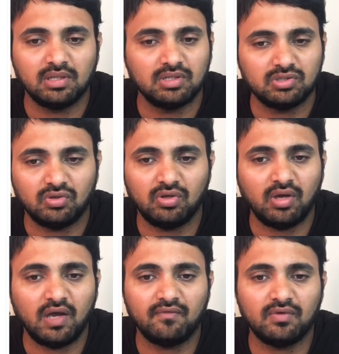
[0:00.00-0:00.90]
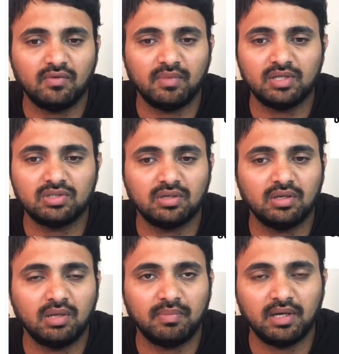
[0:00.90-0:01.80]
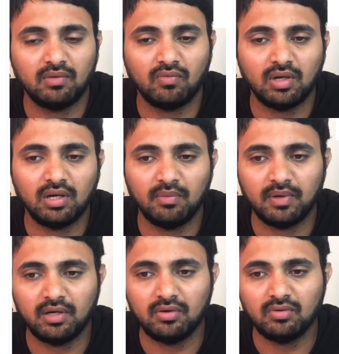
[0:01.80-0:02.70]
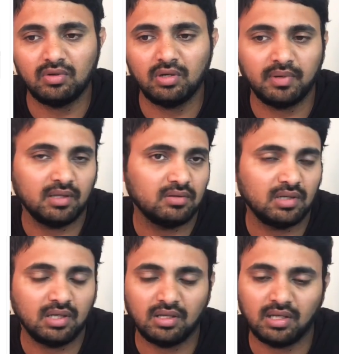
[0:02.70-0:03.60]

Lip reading: So you have to mention dependent 1, dependent 2, dependent 3,